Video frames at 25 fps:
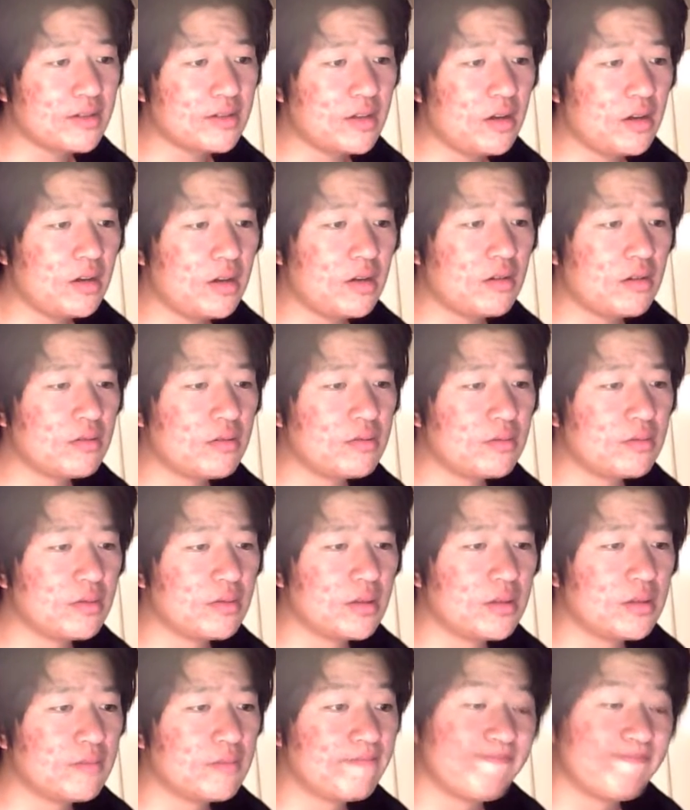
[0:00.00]
Mm-hmm. Oh,
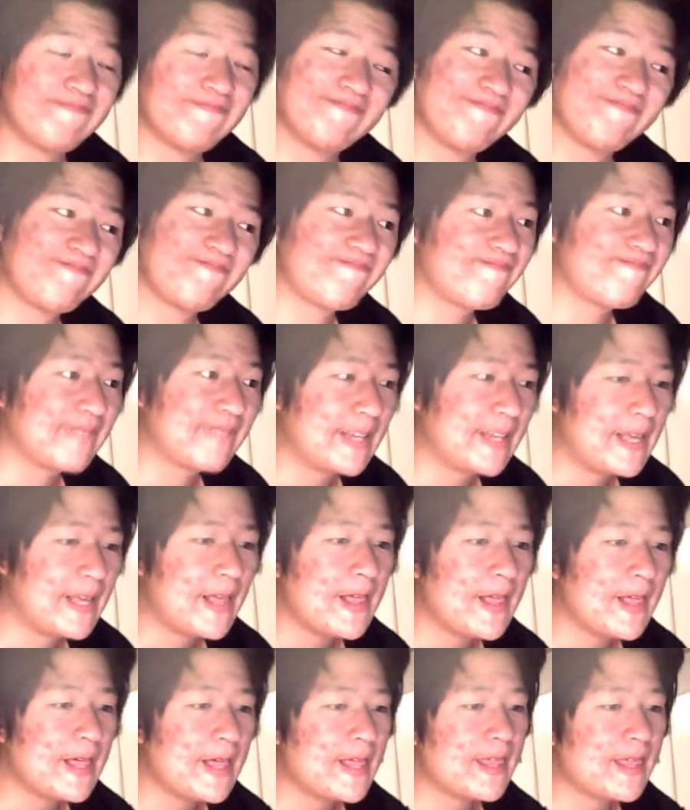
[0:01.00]

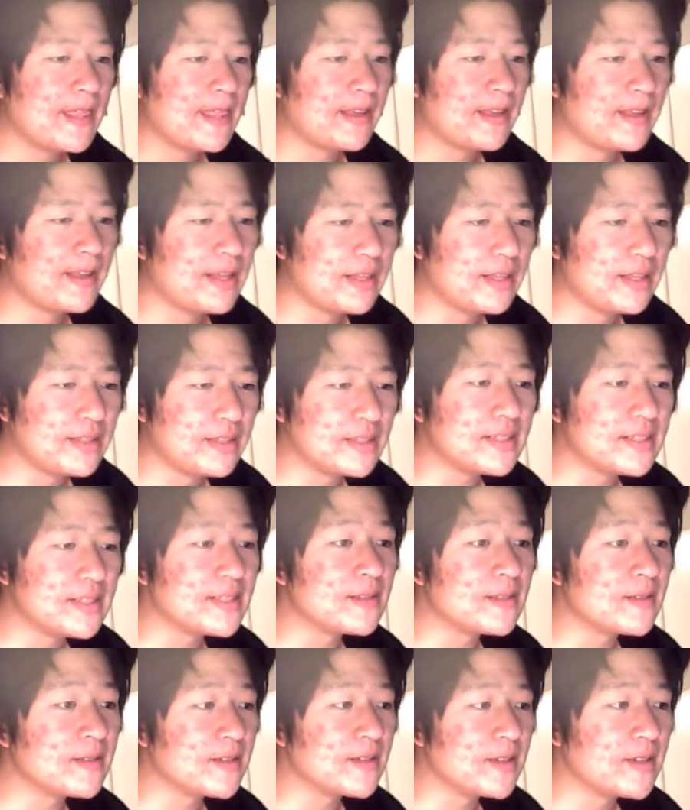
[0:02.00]
well. Uh, this
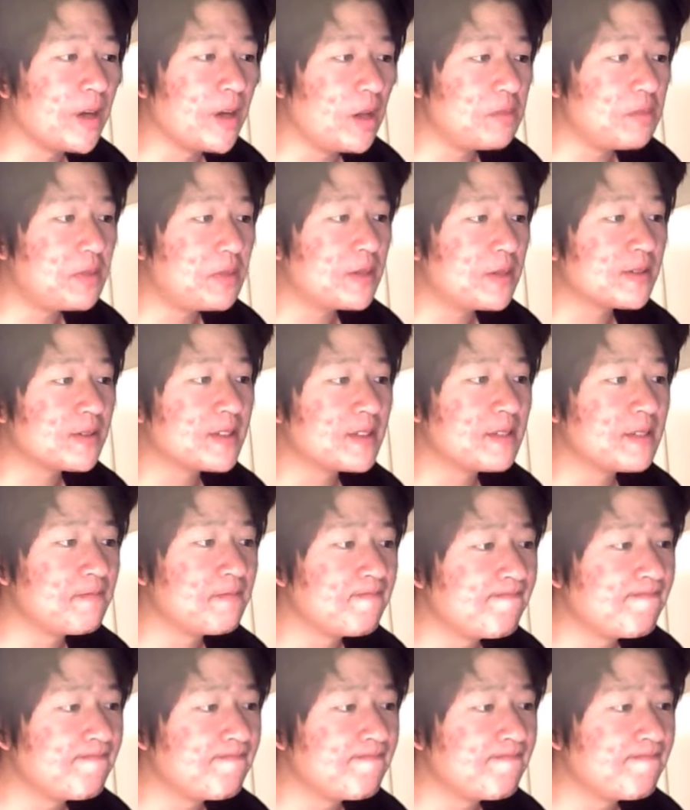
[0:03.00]
isn't City Hall, apparently.